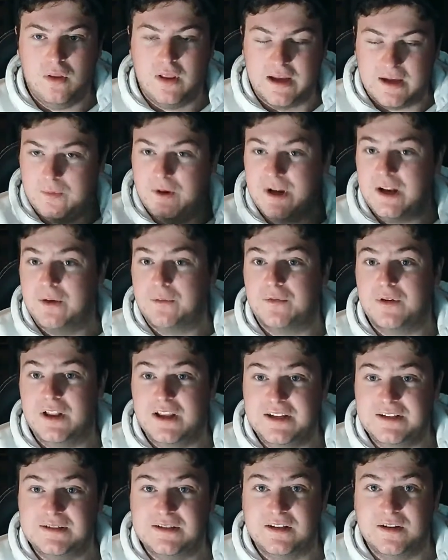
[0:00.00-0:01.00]
like when it
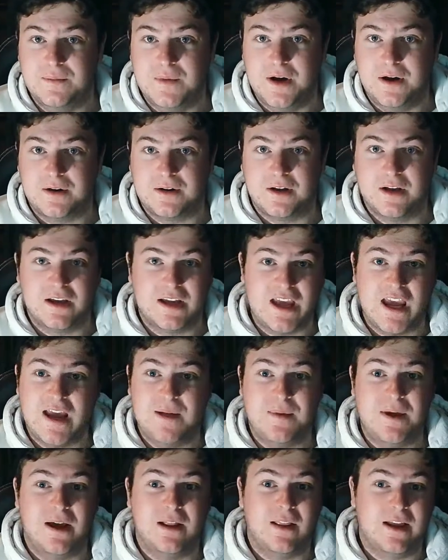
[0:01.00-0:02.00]
released in America, it
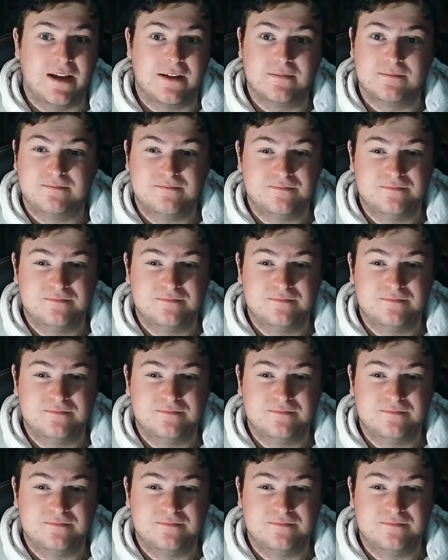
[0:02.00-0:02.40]
came out like